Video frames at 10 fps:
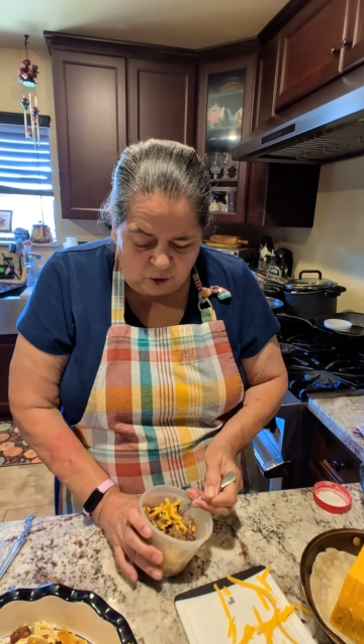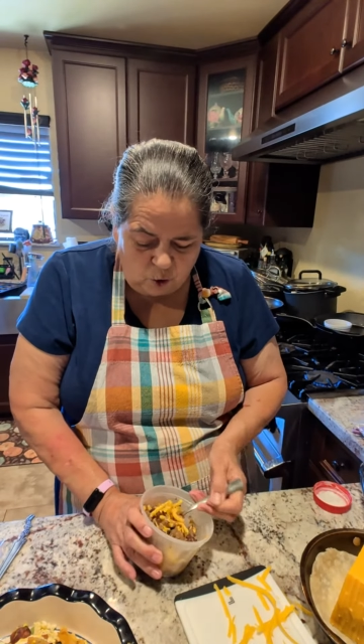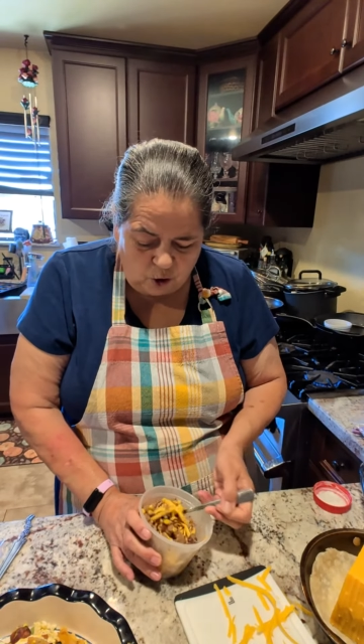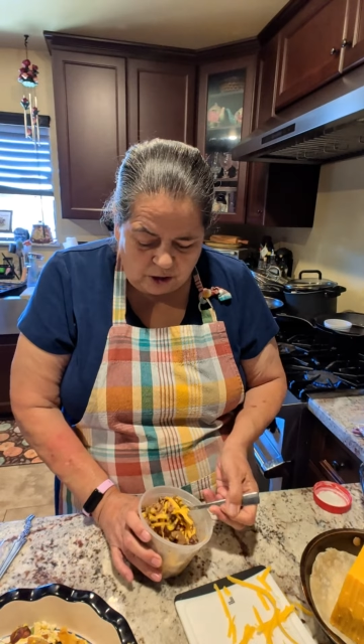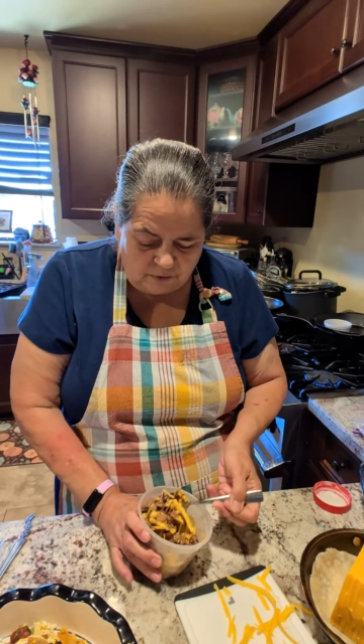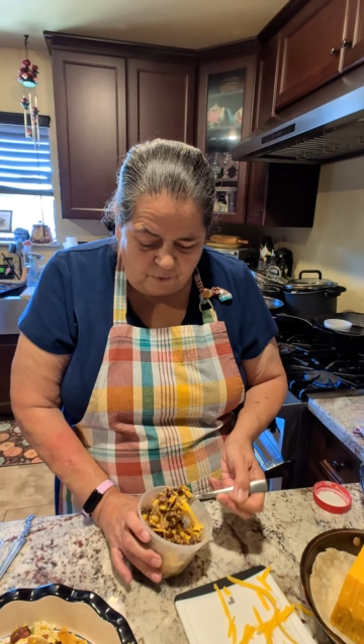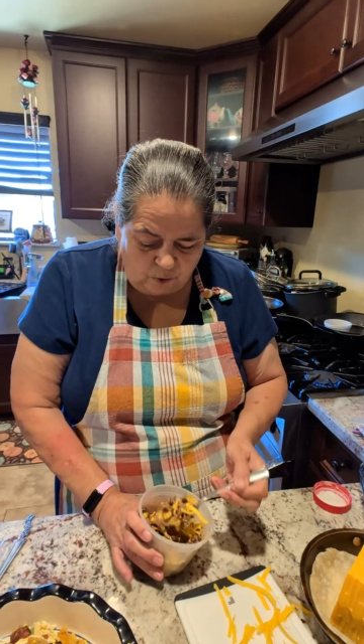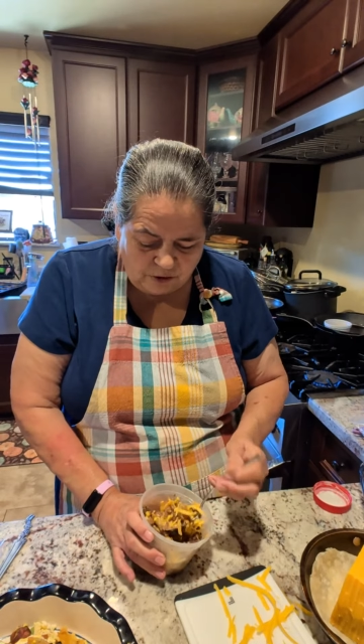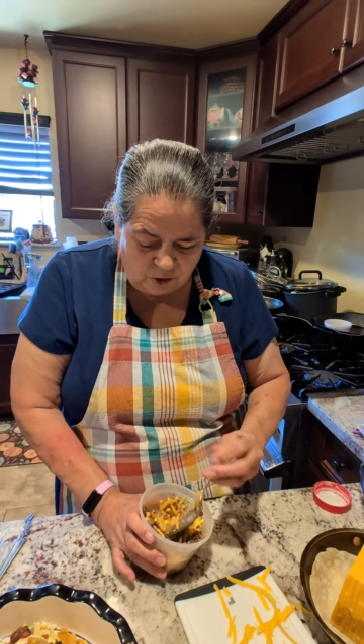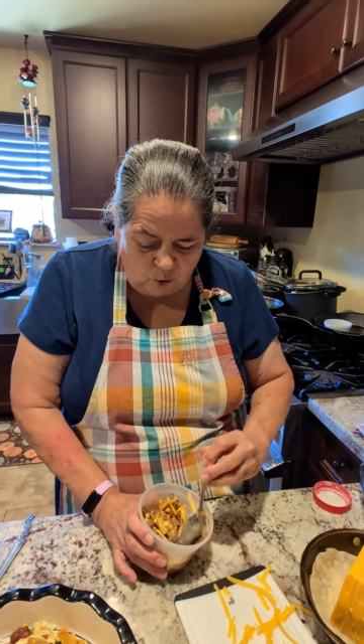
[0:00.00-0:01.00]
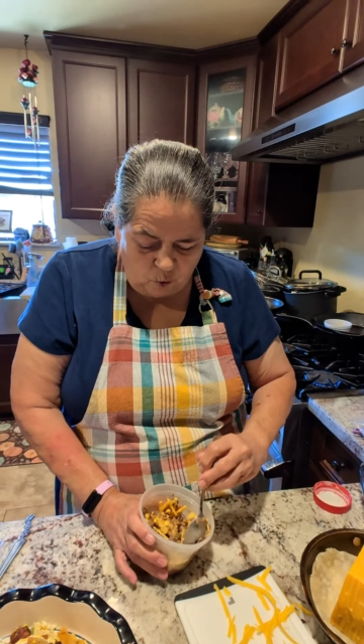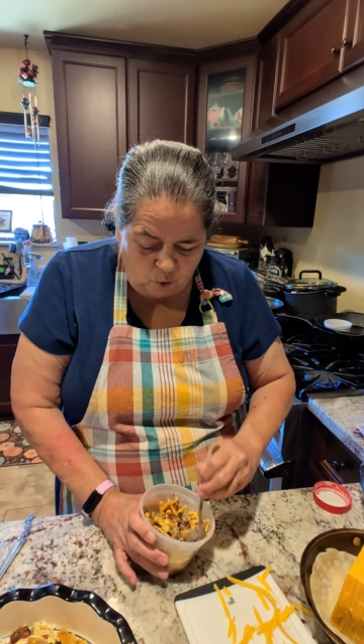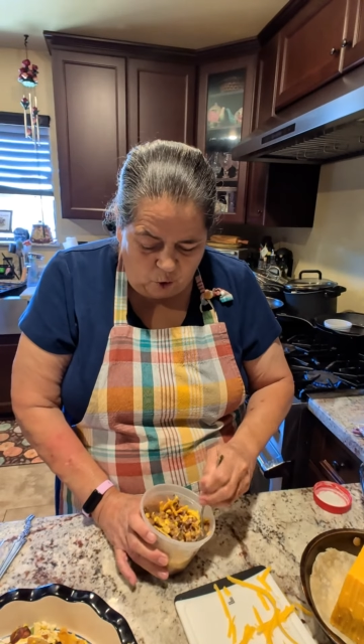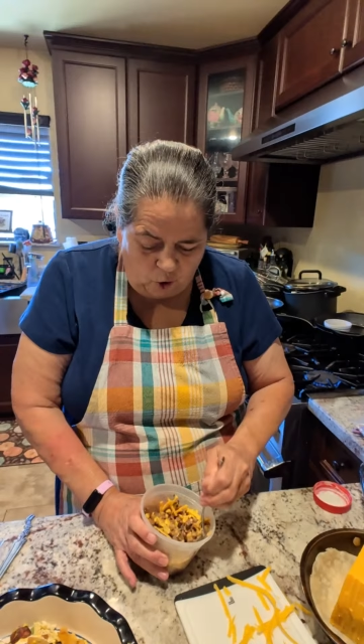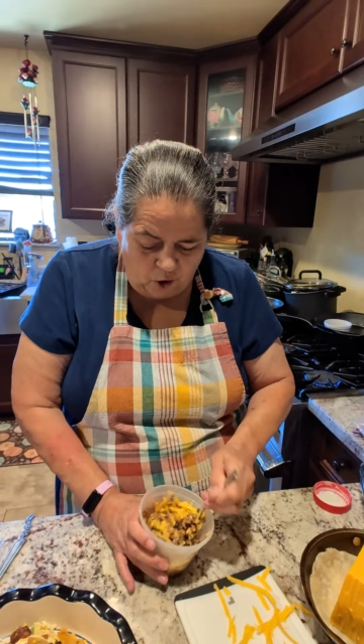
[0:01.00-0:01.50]
cooked frozen
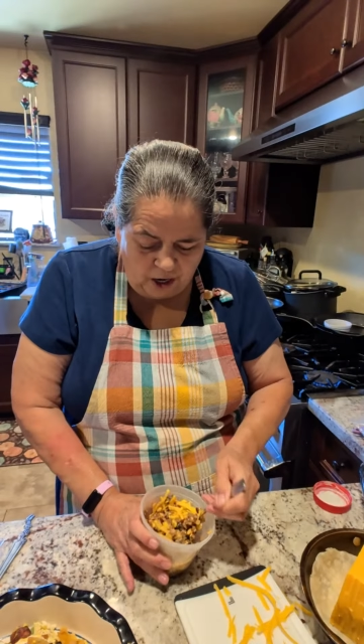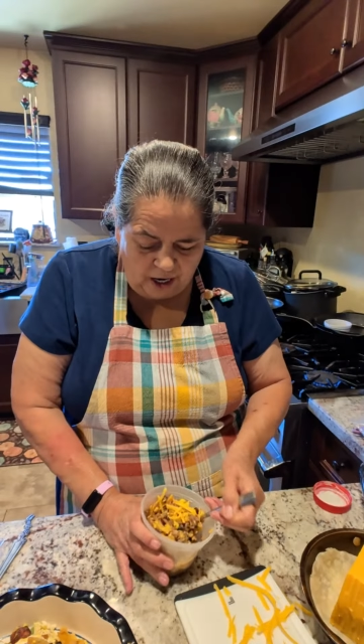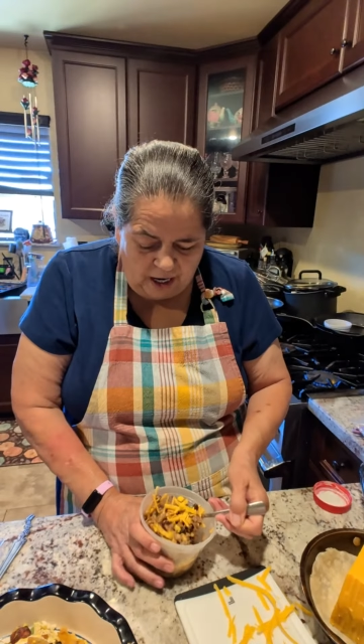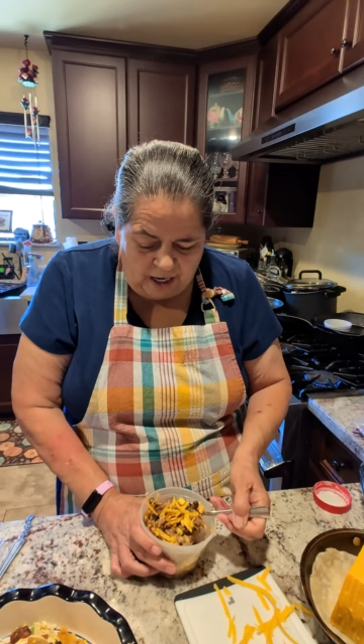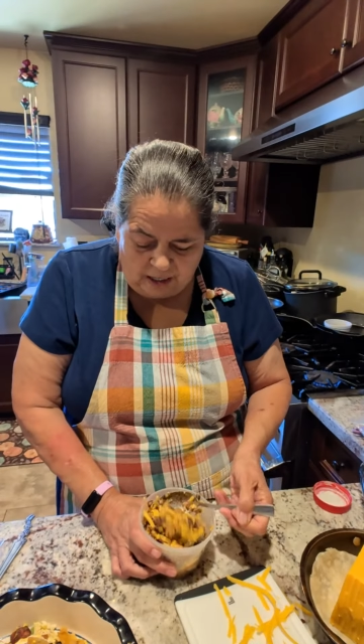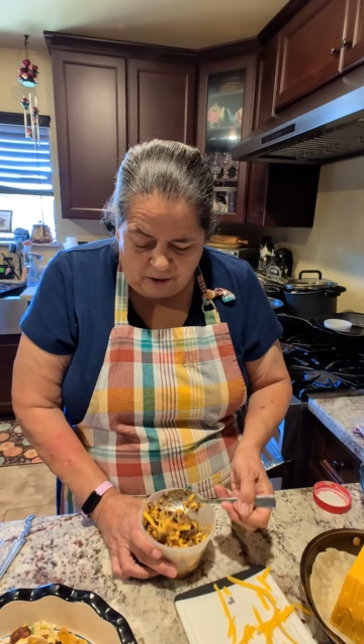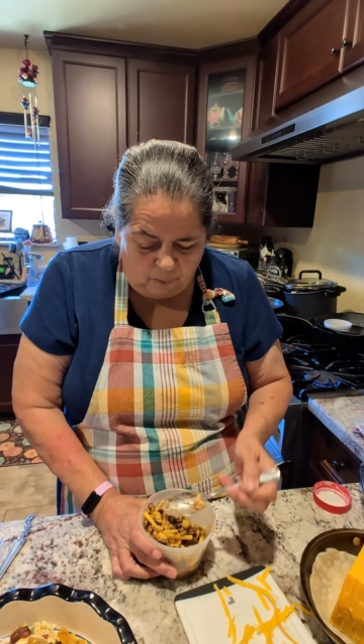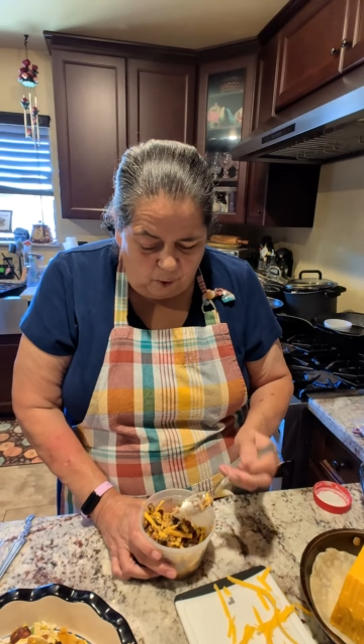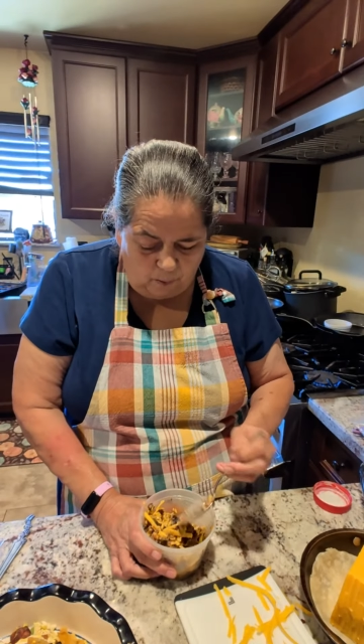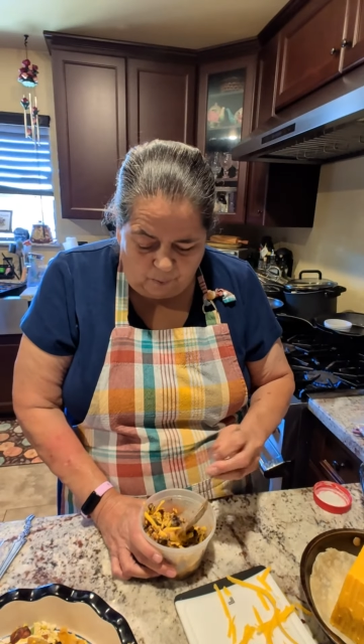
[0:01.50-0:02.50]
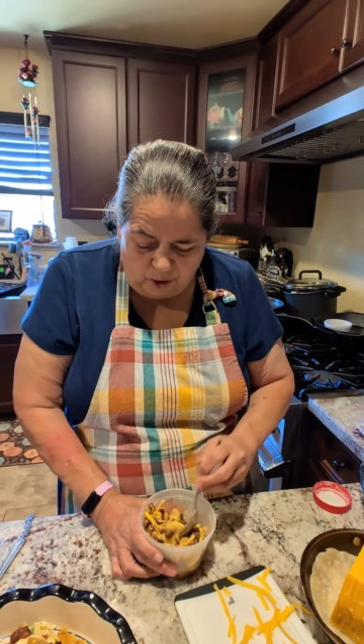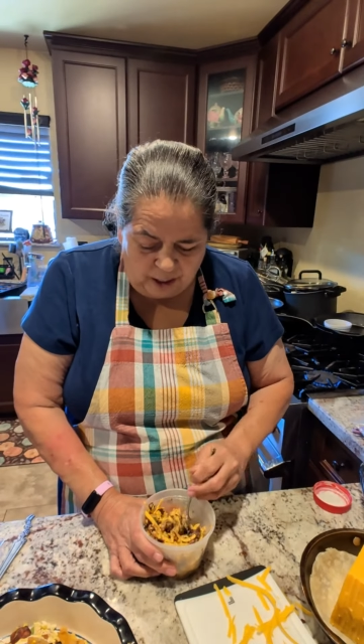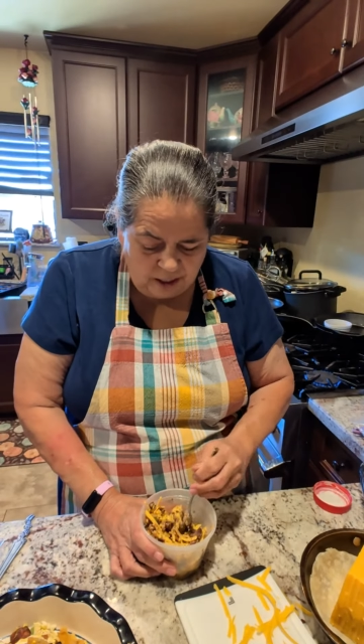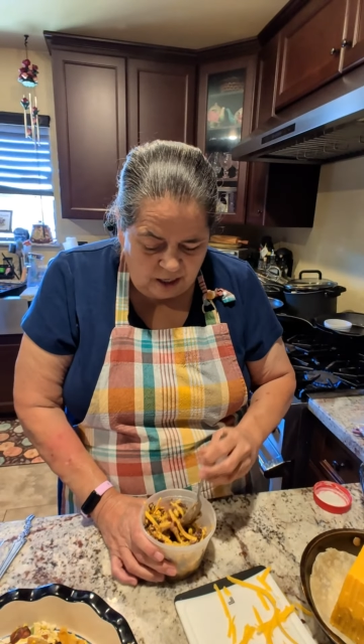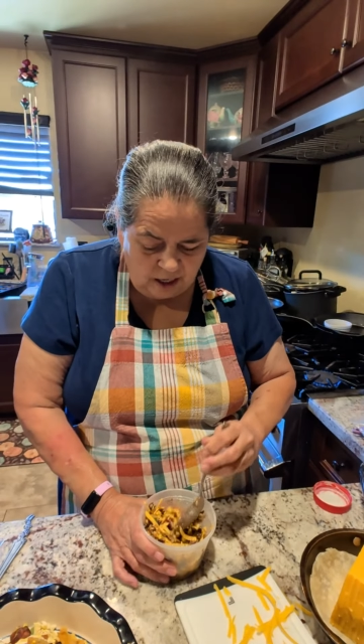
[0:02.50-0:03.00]
corn, a little purple
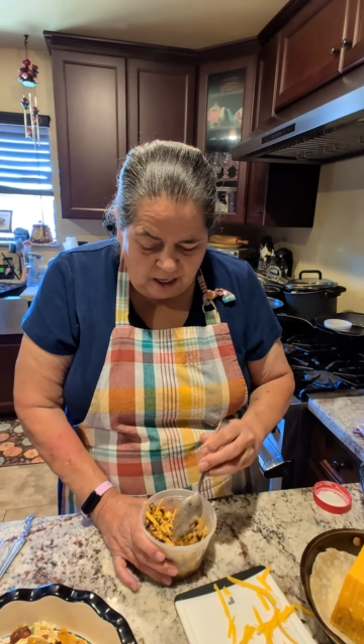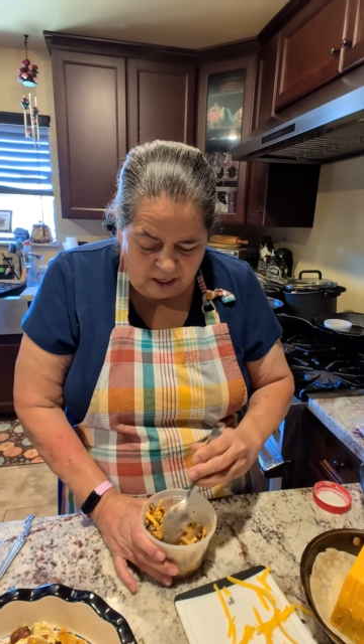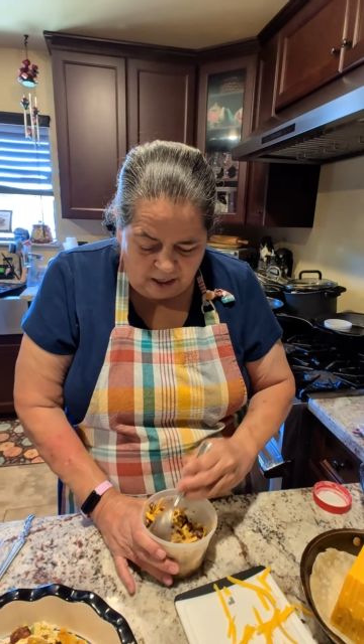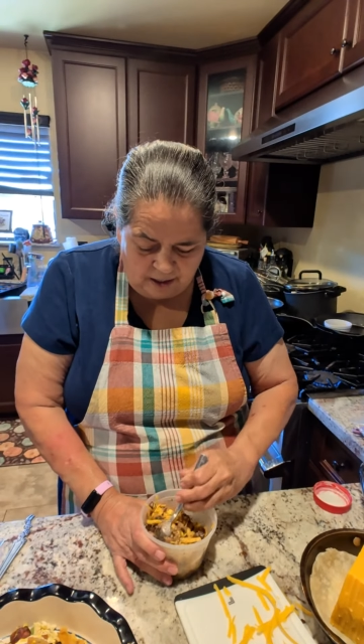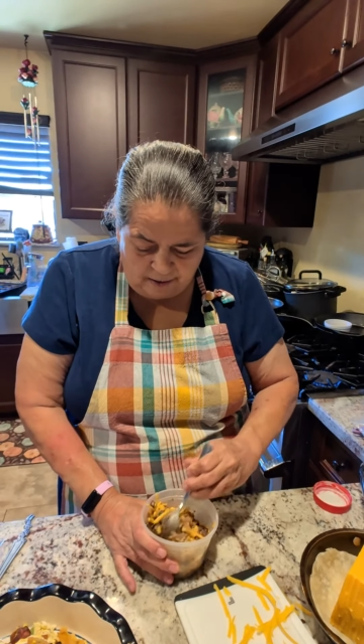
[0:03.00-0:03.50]
onion,